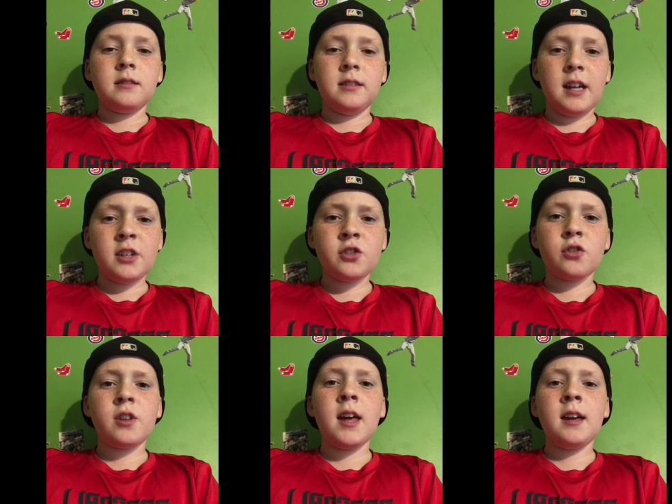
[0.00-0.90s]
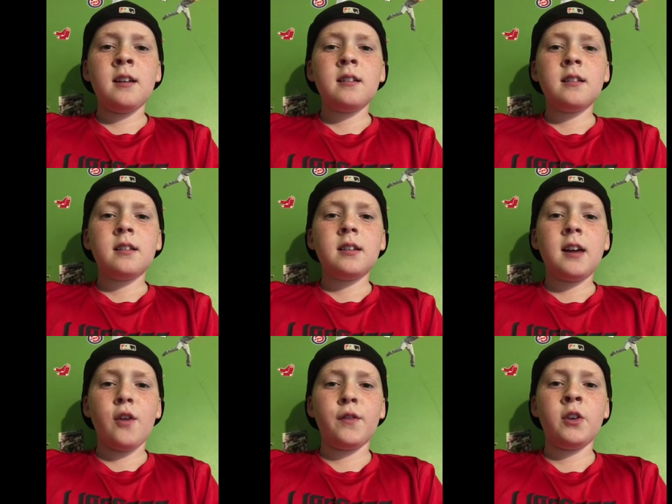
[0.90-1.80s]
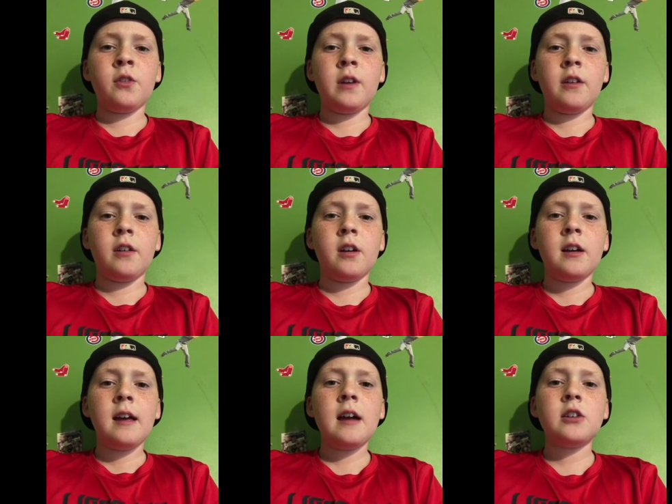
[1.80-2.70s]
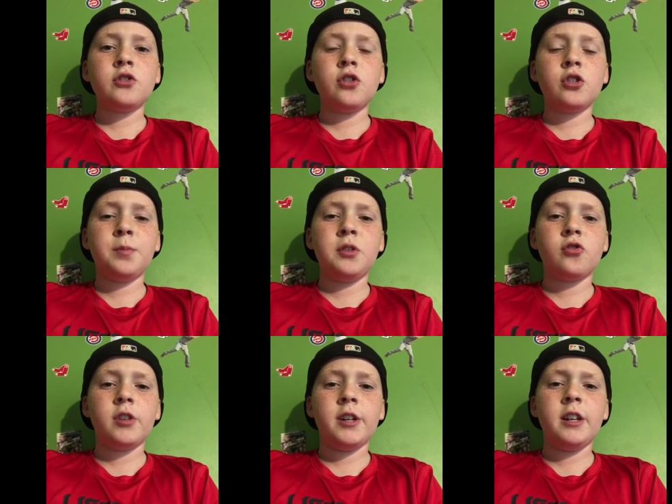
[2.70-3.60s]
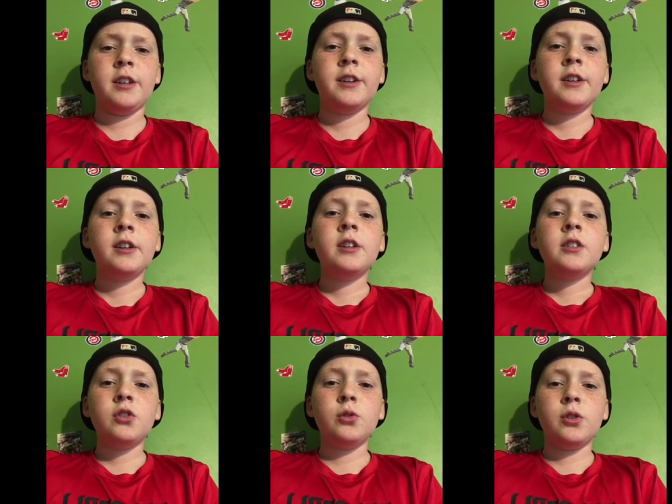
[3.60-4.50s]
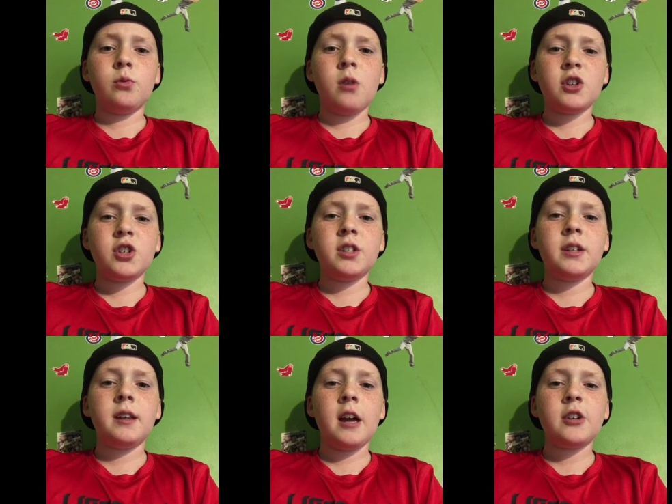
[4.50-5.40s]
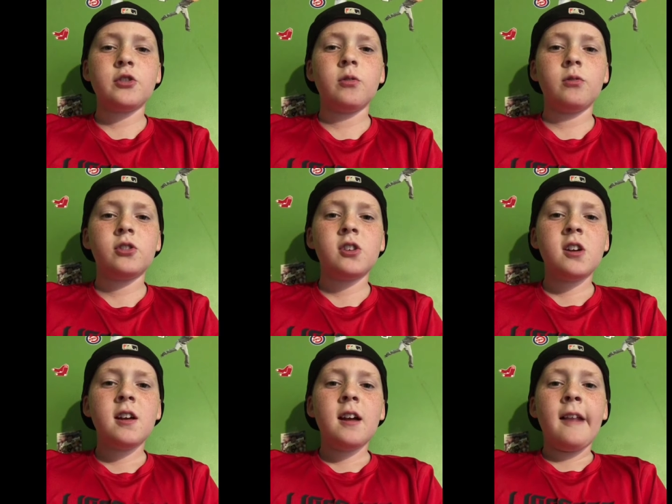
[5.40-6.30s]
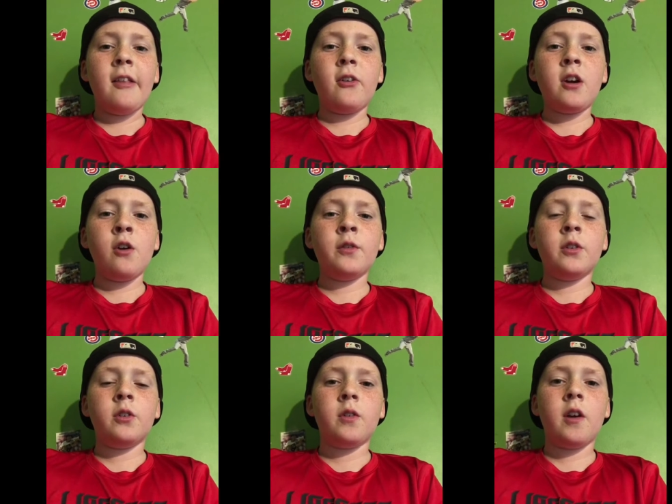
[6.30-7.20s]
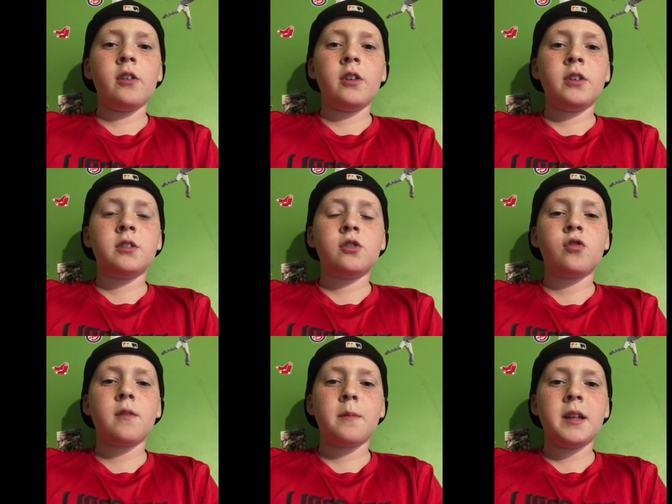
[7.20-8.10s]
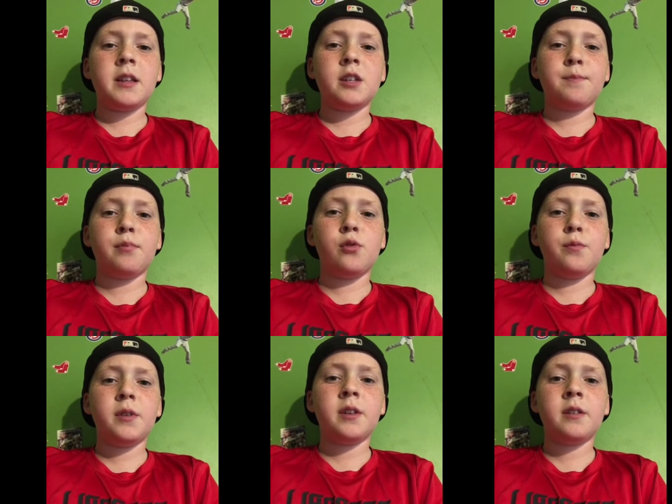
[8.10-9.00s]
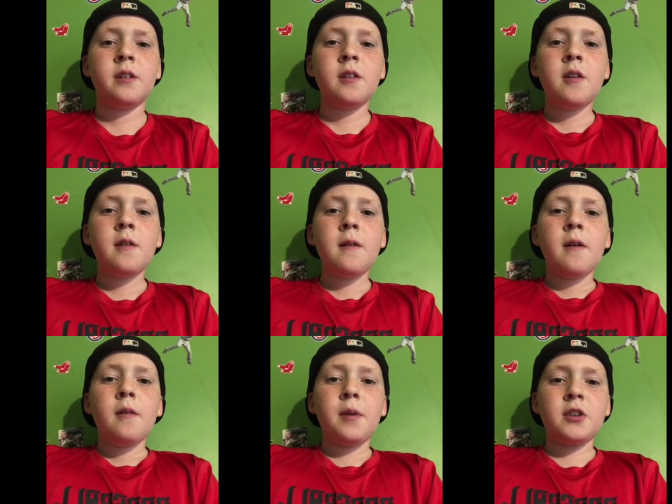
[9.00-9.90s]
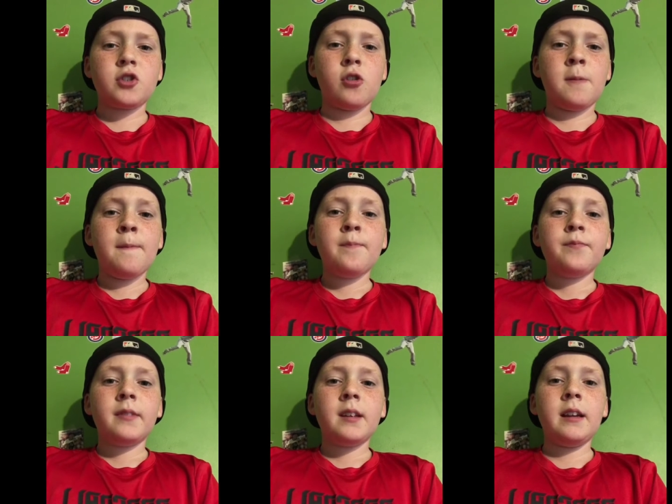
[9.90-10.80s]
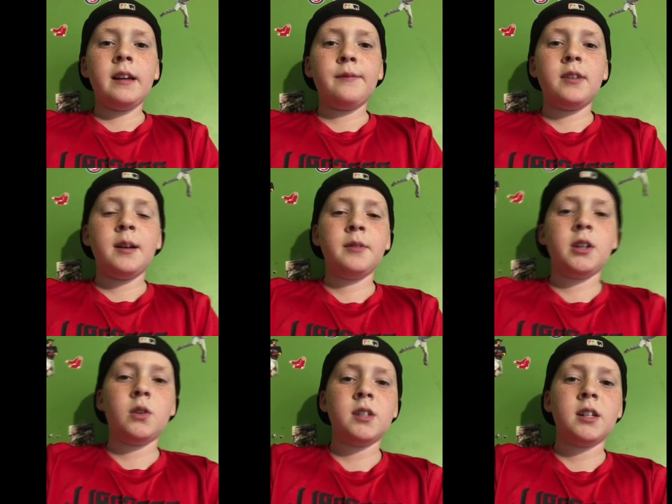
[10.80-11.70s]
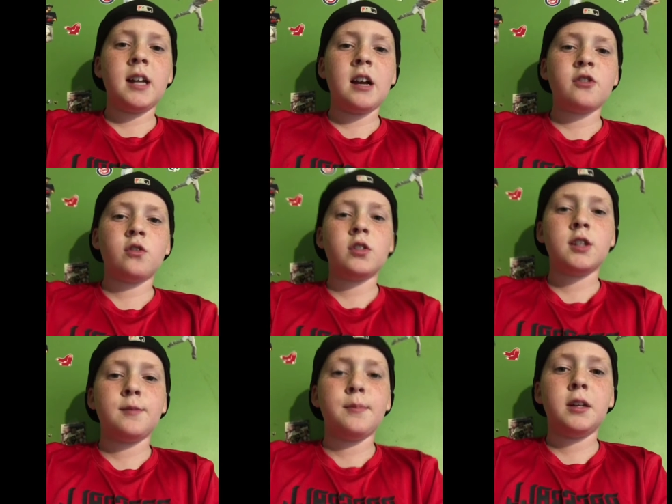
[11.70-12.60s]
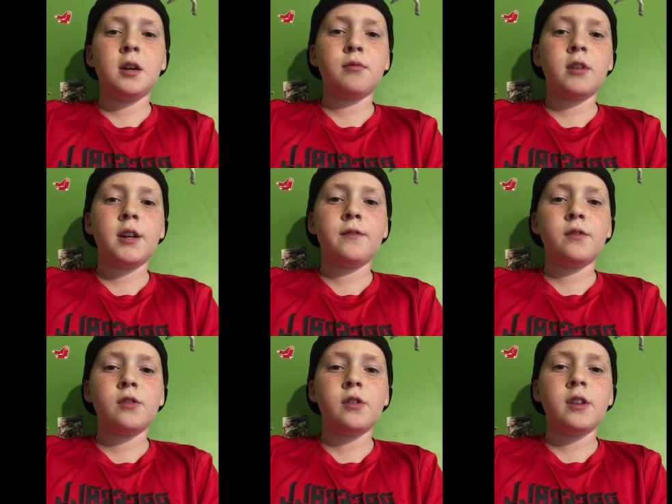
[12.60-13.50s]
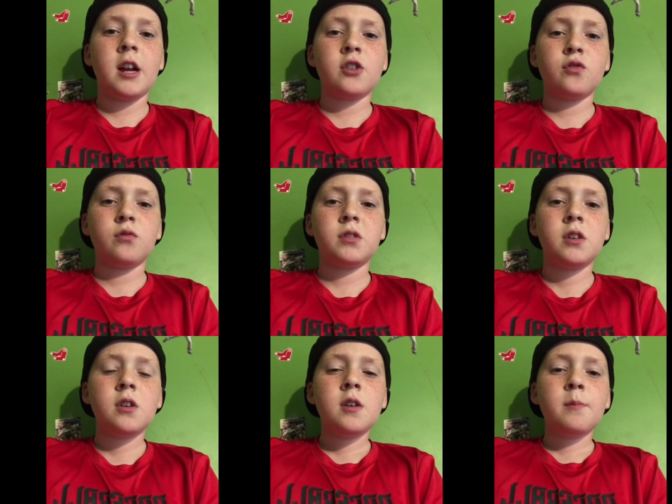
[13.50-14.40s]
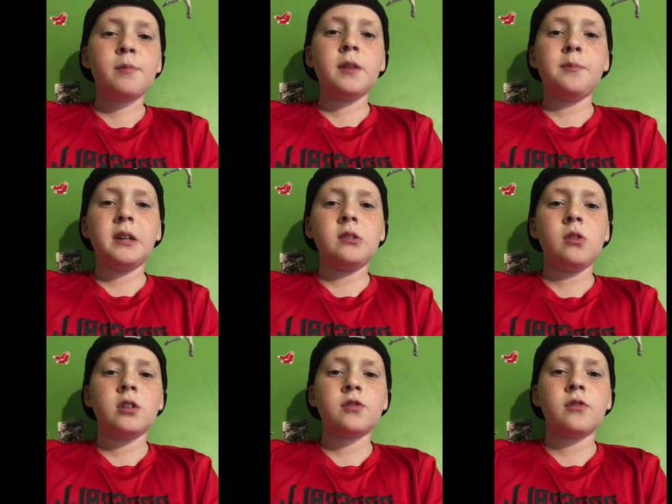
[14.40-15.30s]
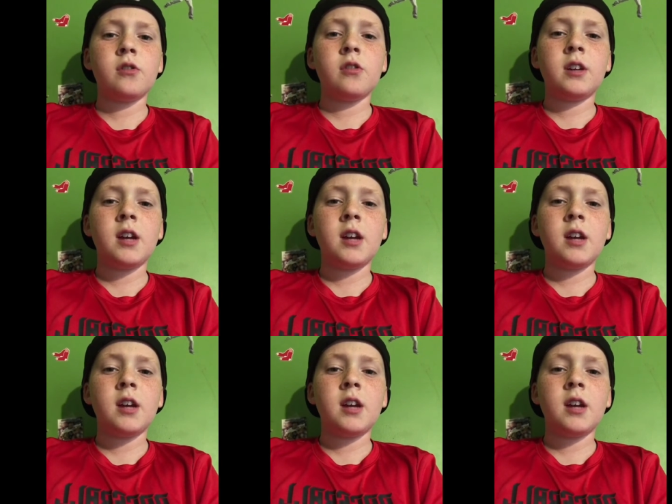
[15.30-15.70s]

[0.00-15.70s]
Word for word: Yesterday, Kelvin Herrera has just been traded to the Washington Nationals. Now, Kelvin Herrera is a tremendous bullpen pitcher and for him to go to the Nationals is a big upgrade for the Nationals, but a big loss for the